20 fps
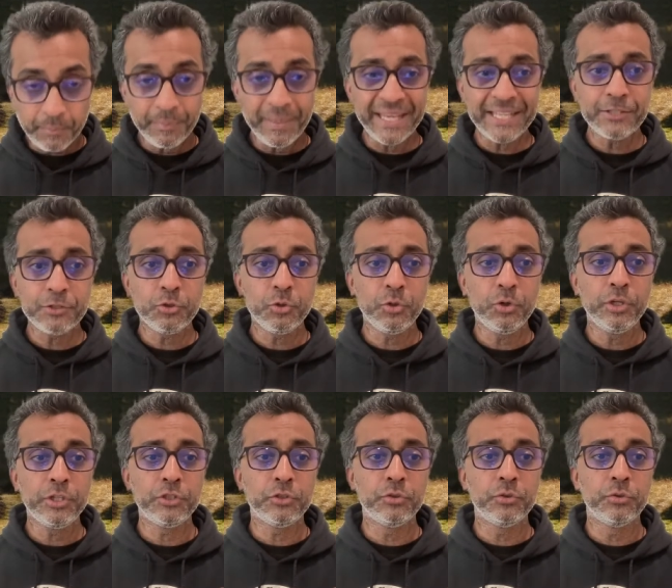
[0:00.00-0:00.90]
Make sure
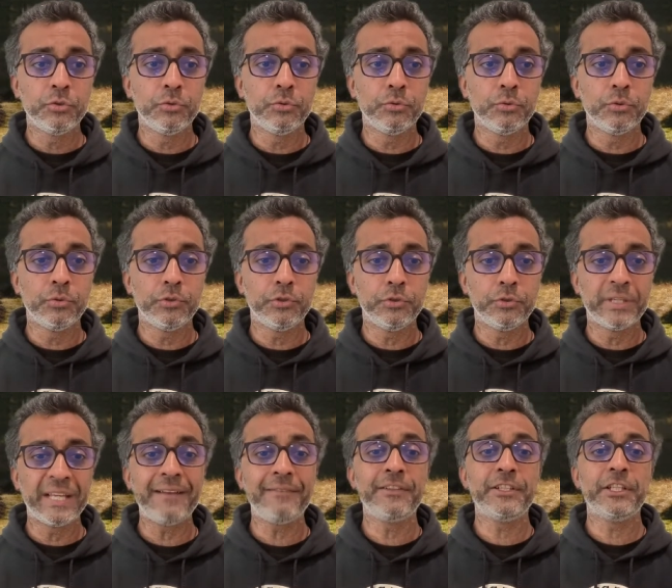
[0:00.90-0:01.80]
you
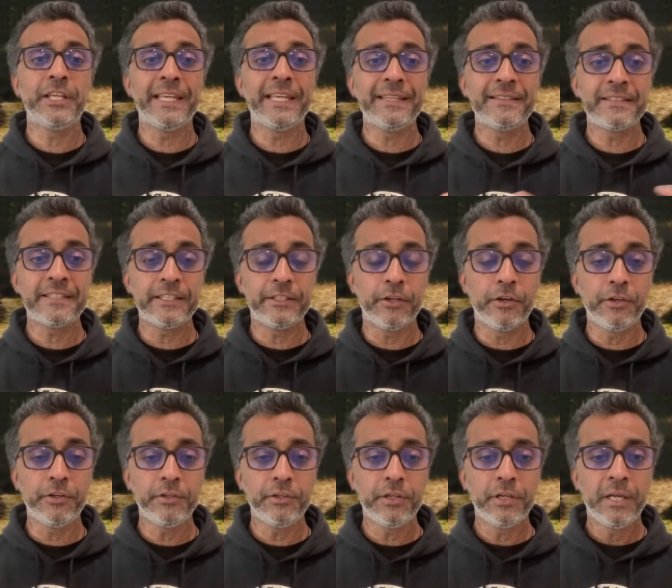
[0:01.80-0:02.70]
cover your
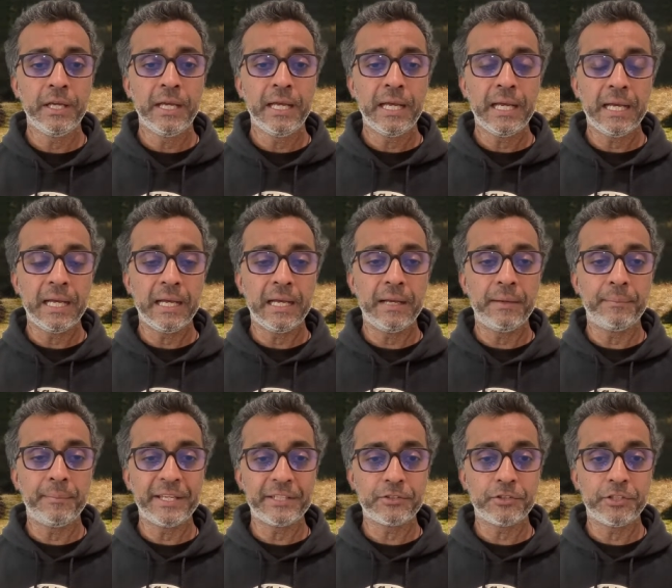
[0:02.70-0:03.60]
SEO.
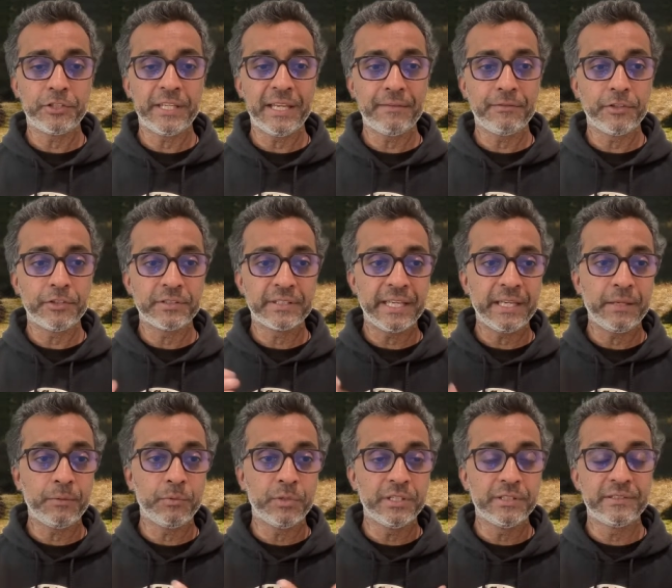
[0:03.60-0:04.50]
Make sure you have those
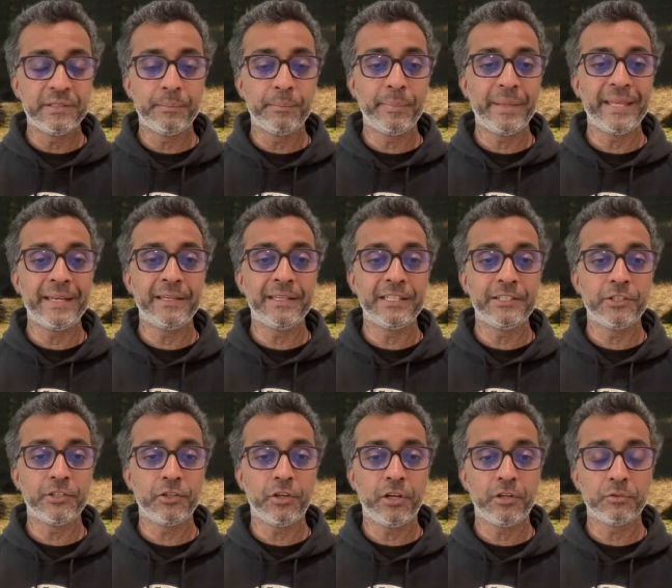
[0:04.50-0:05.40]
keywords embedded in
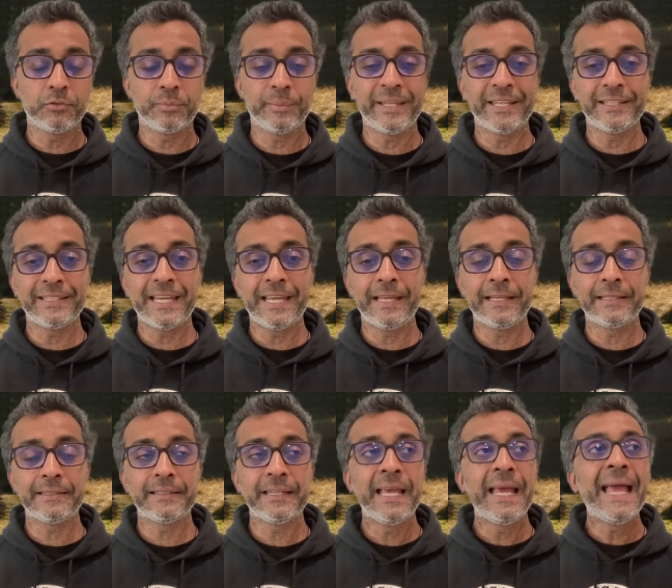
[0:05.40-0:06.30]
your titles, meta
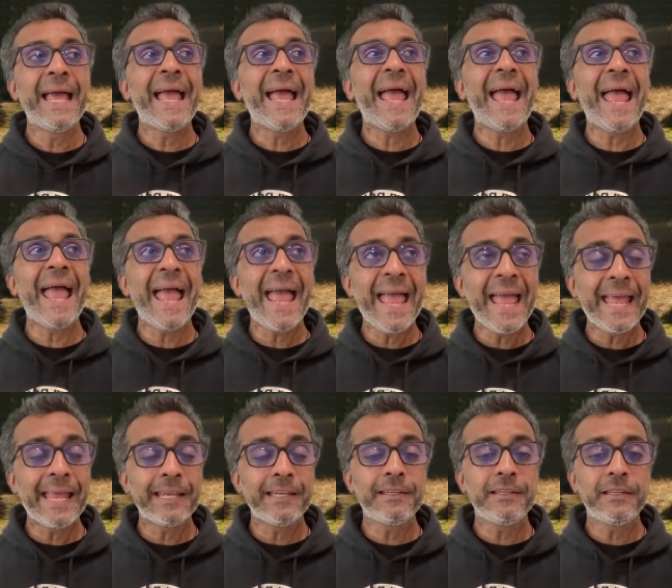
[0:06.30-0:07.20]
tags,
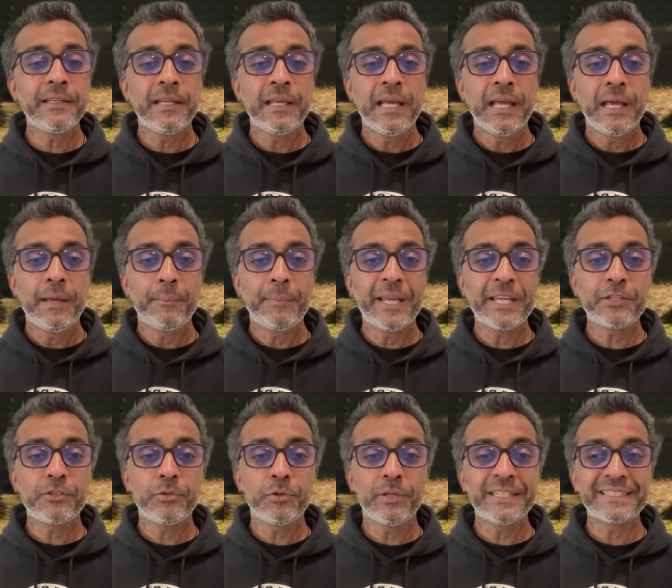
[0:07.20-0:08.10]
and
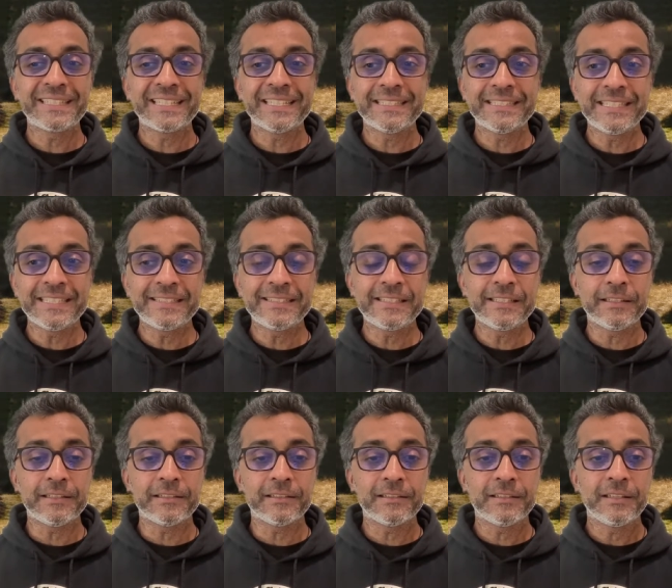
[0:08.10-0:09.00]
make sure it's
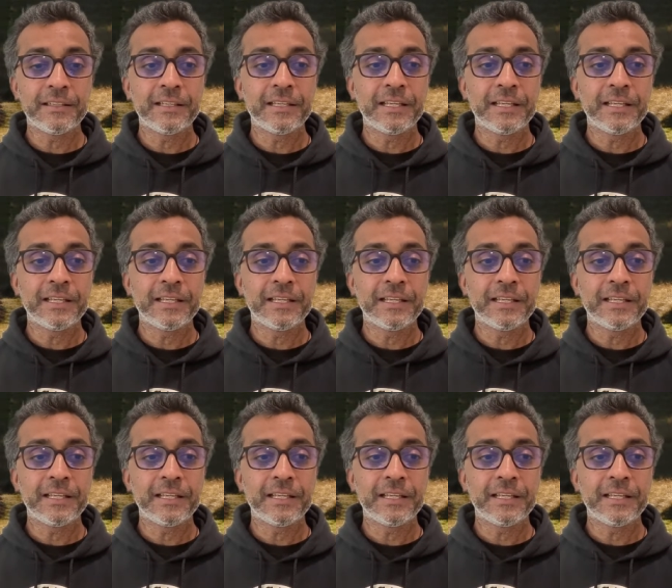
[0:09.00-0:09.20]
consistent.